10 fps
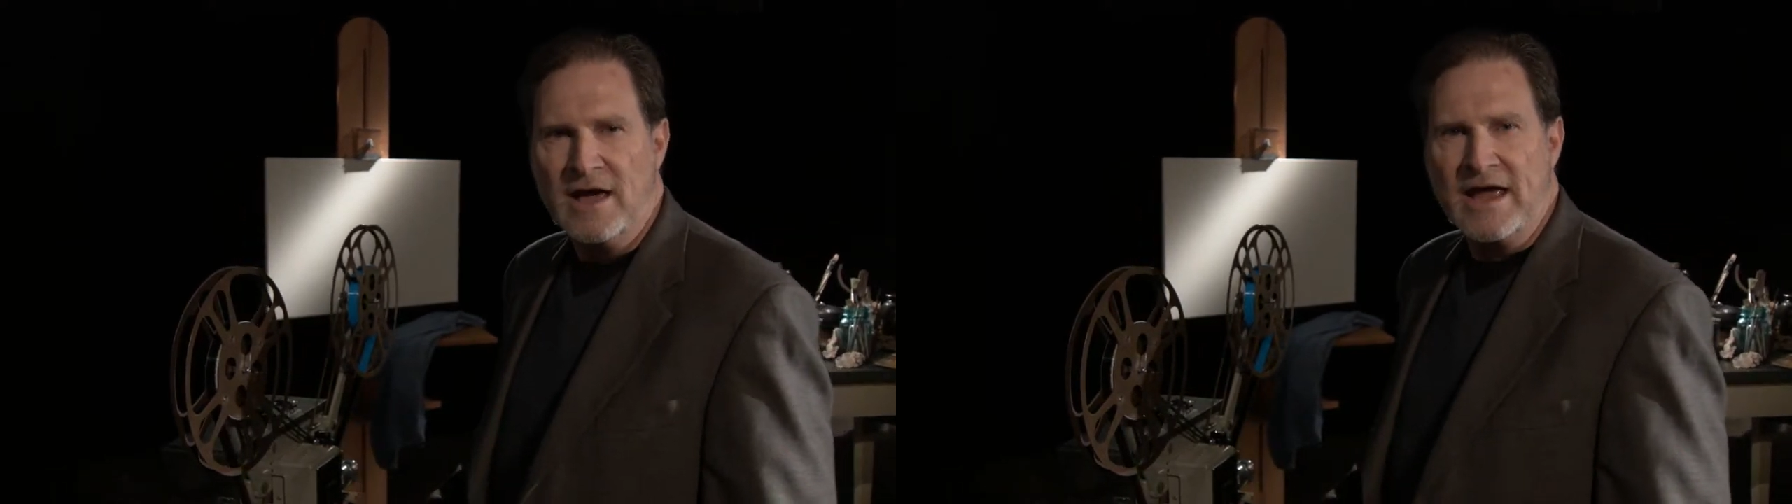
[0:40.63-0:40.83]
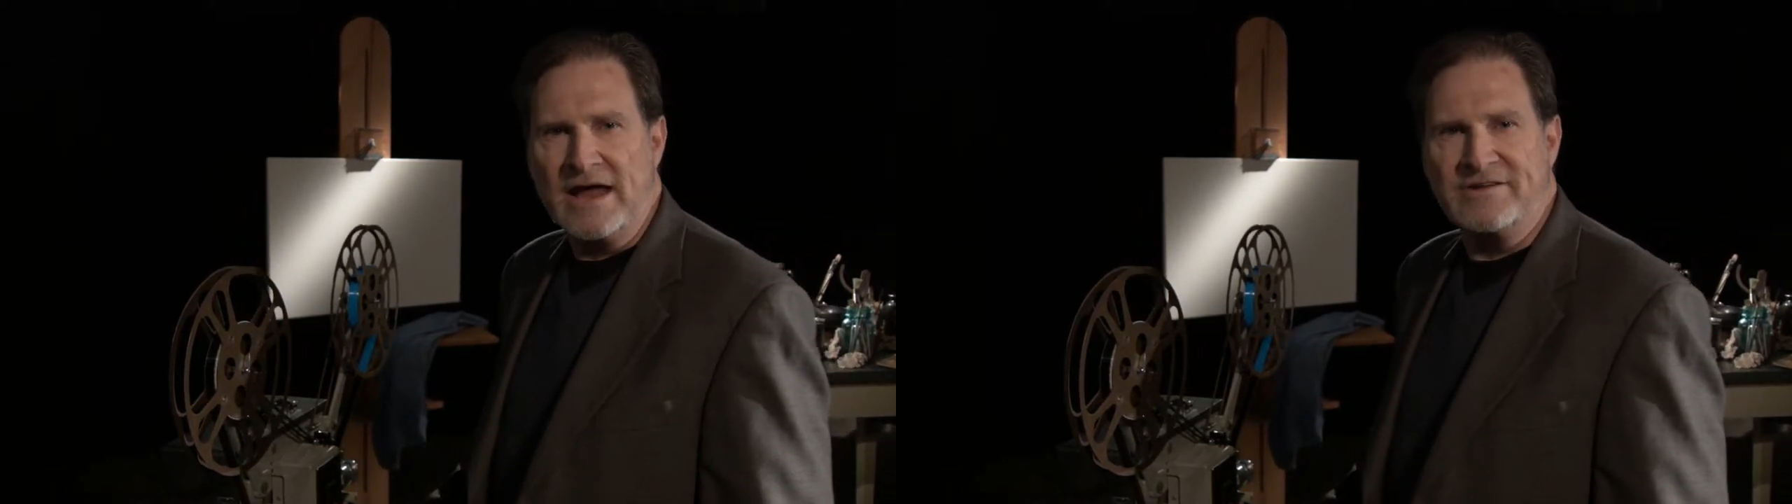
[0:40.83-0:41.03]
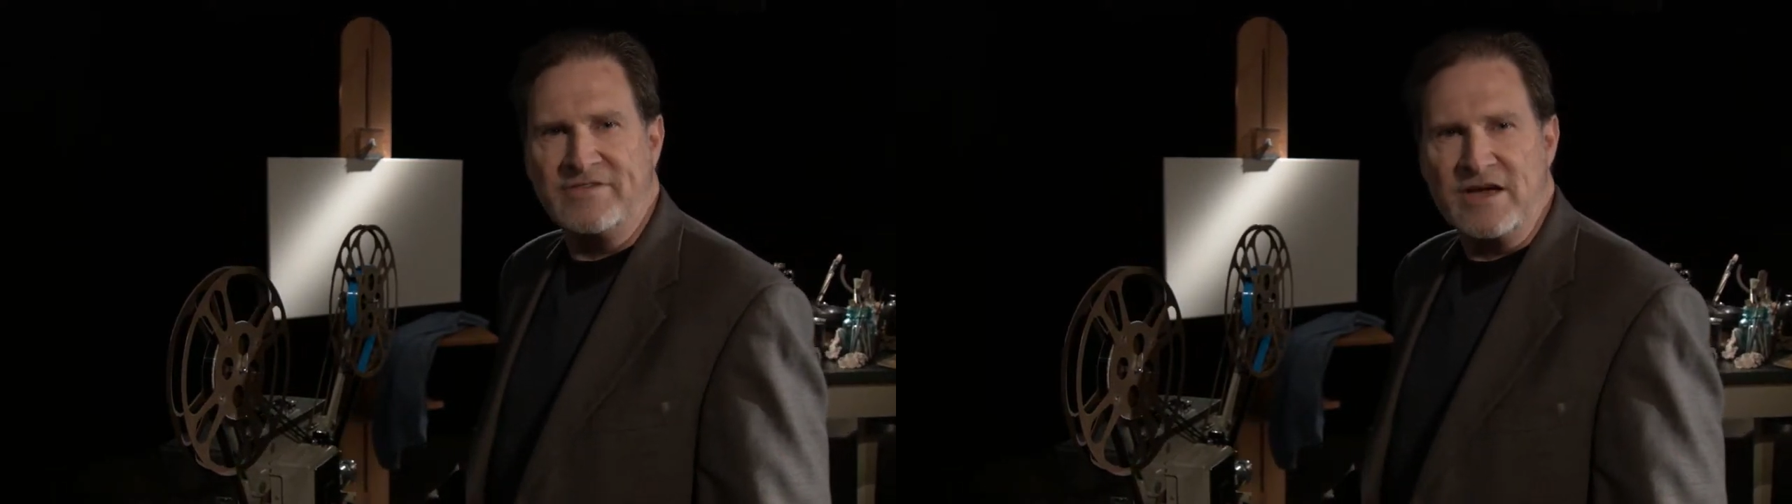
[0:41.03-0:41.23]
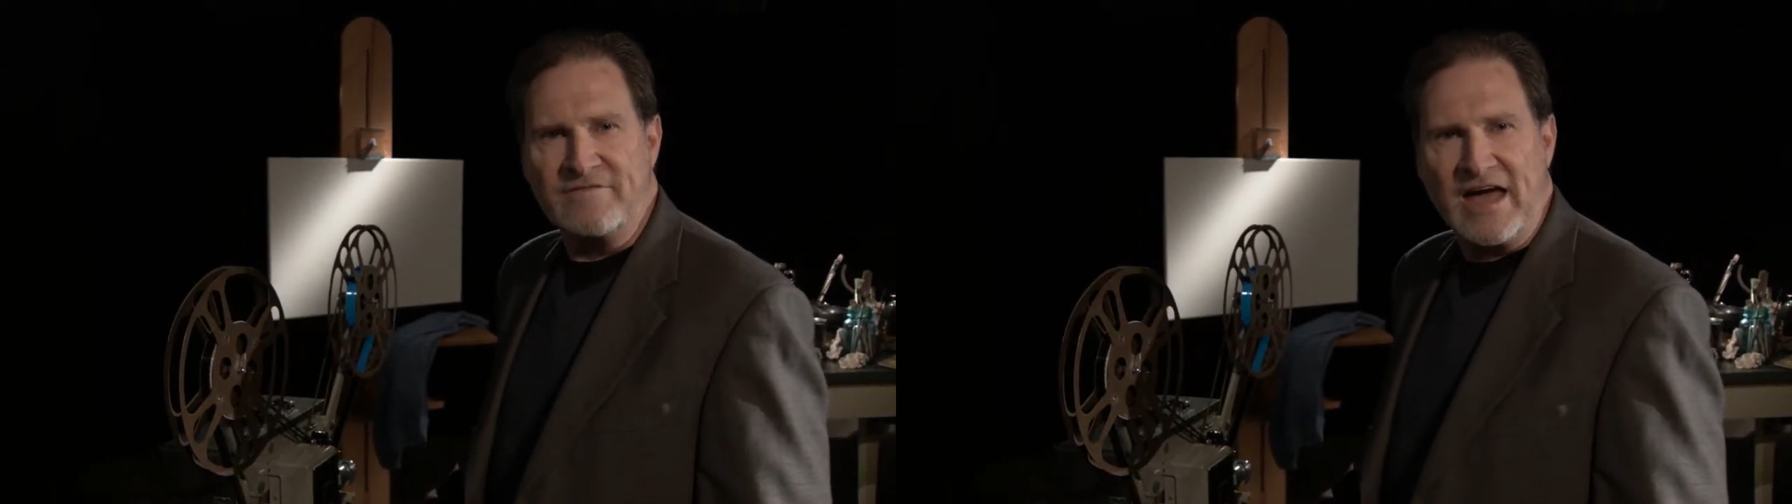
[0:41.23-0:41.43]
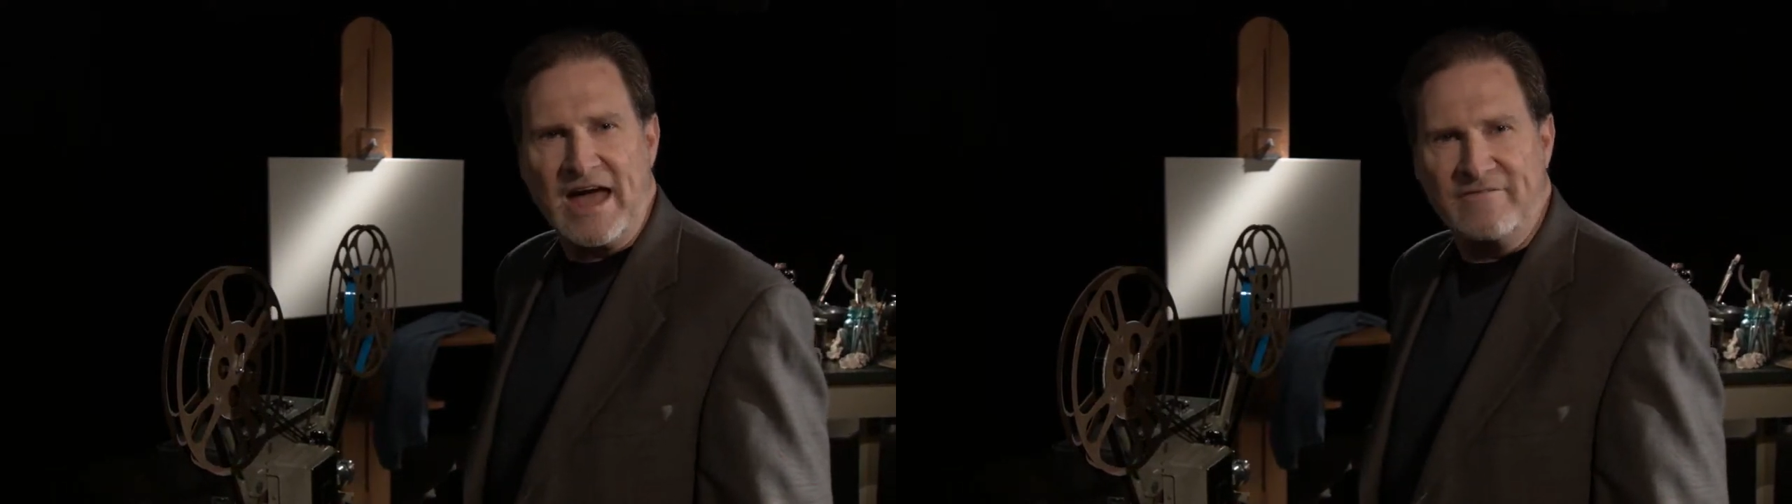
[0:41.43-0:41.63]
He had to think
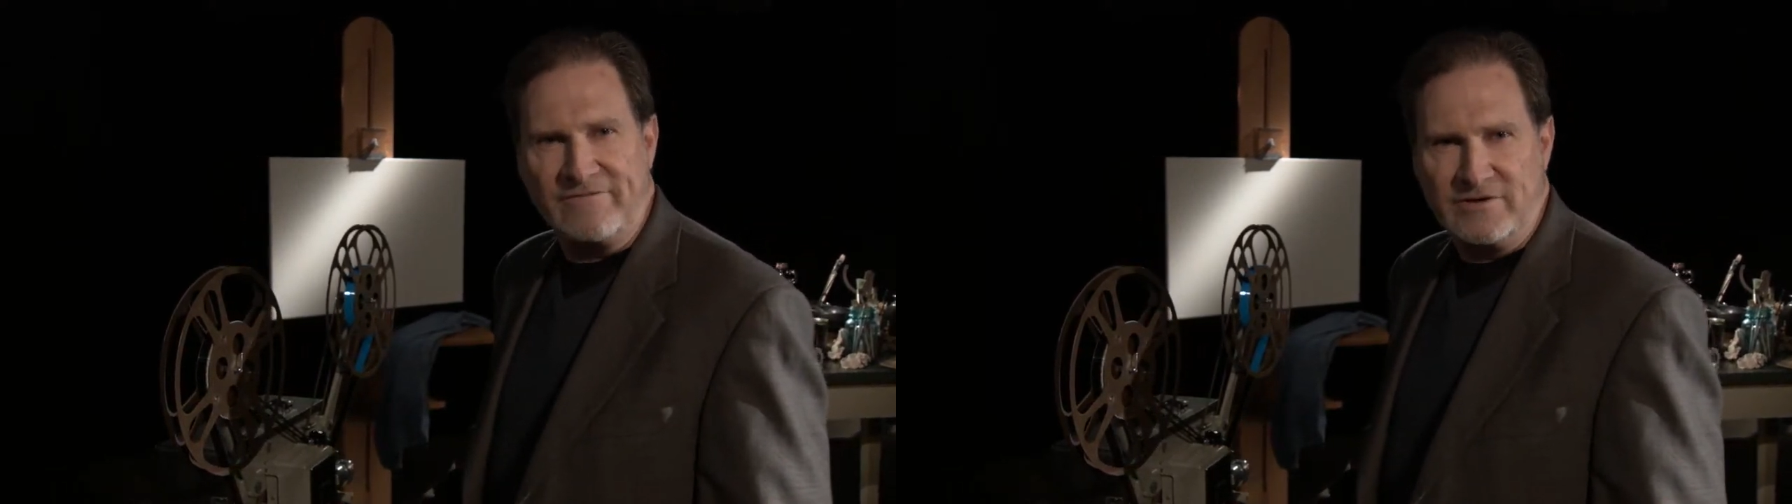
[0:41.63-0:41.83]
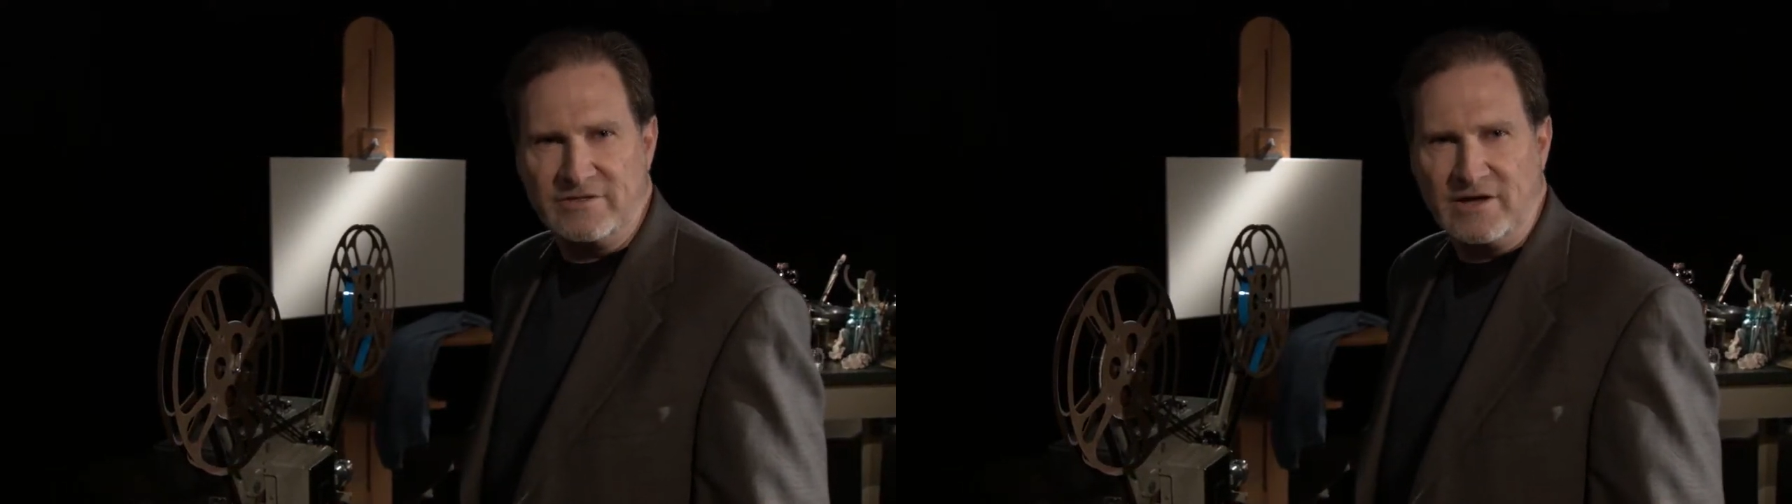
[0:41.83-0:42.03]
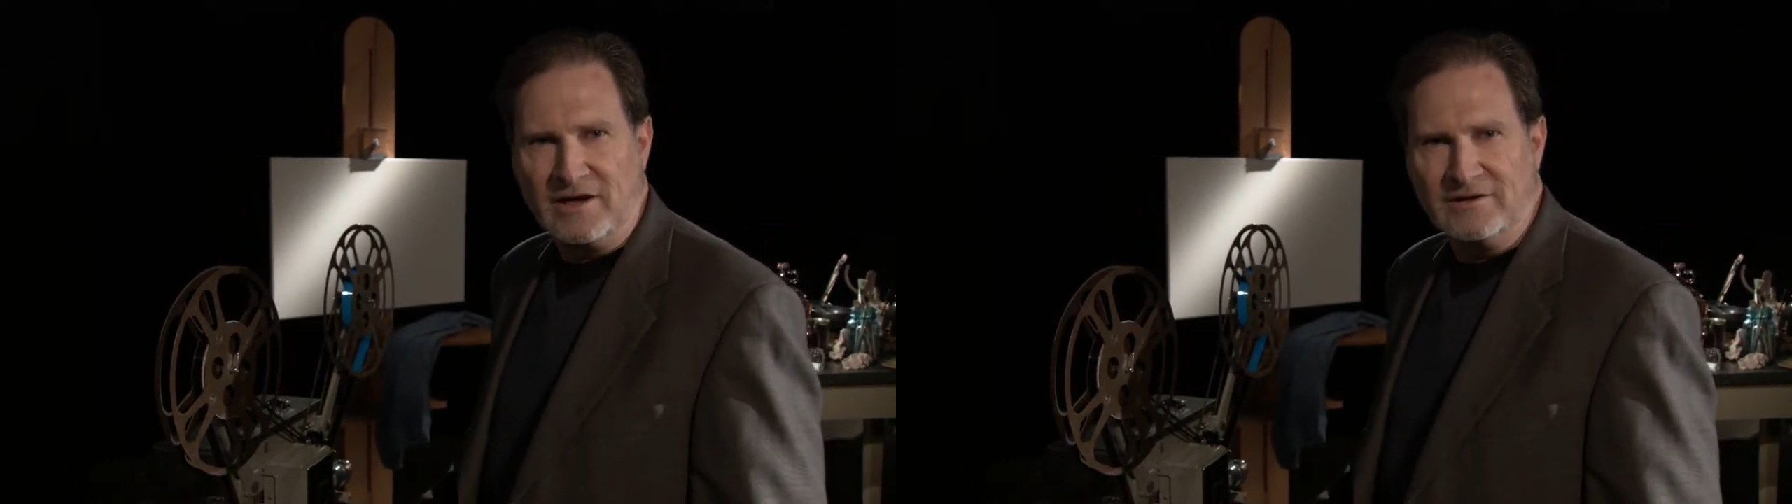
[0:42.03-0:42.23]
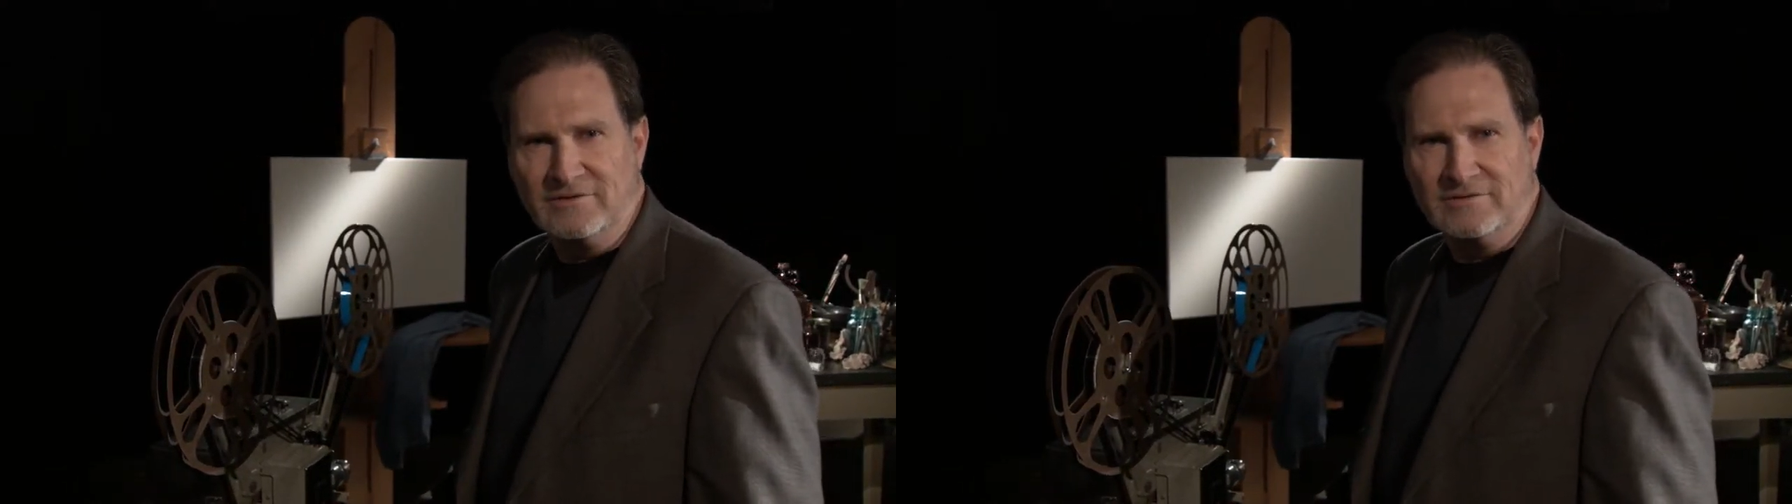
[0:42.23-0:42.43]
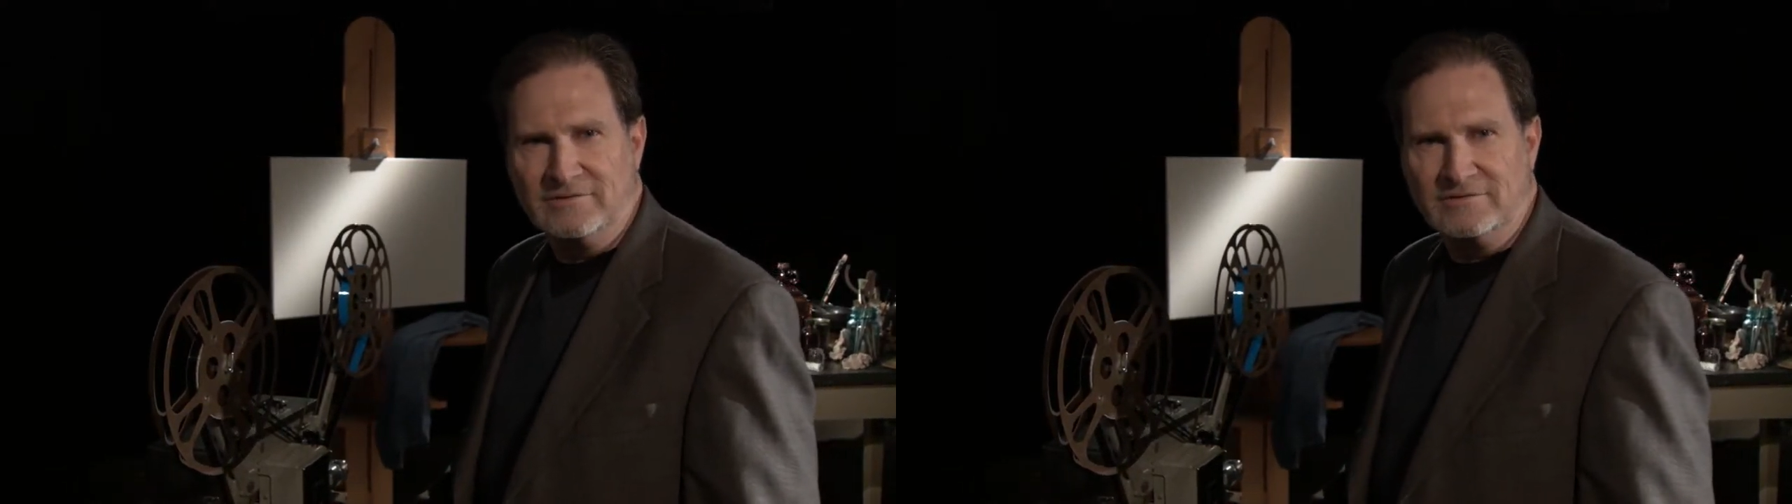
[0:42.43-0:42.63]
of
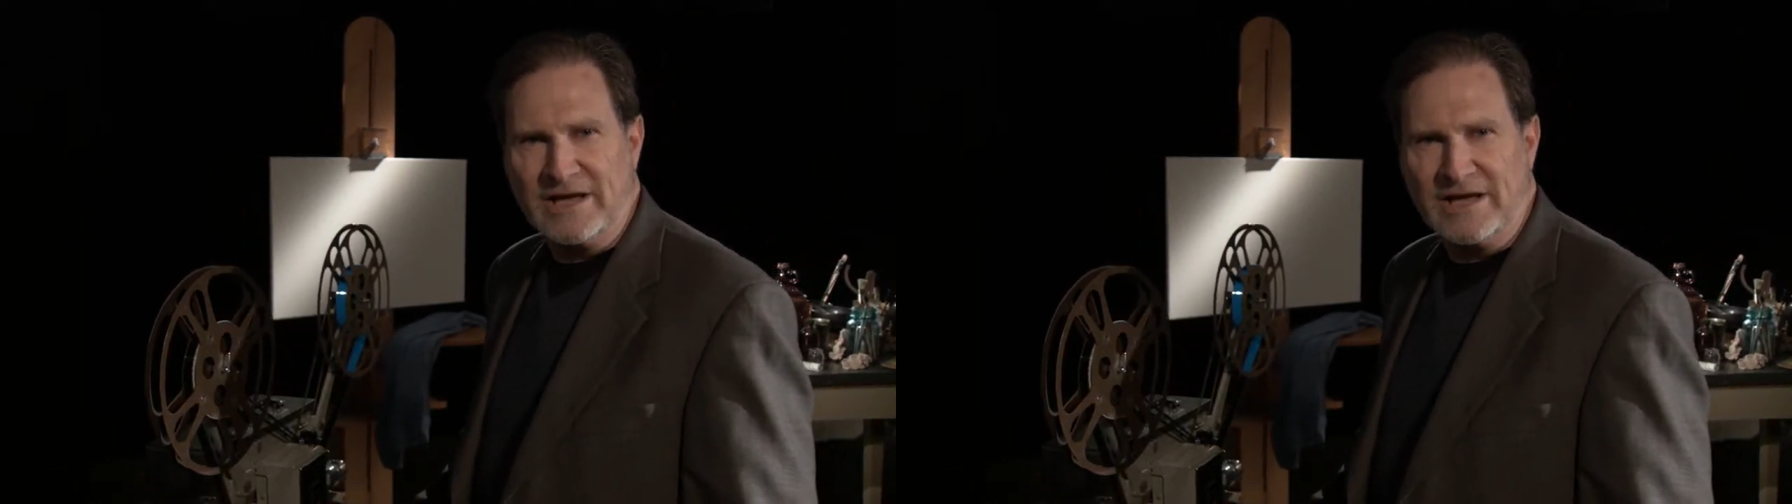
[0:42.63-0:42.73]
everything,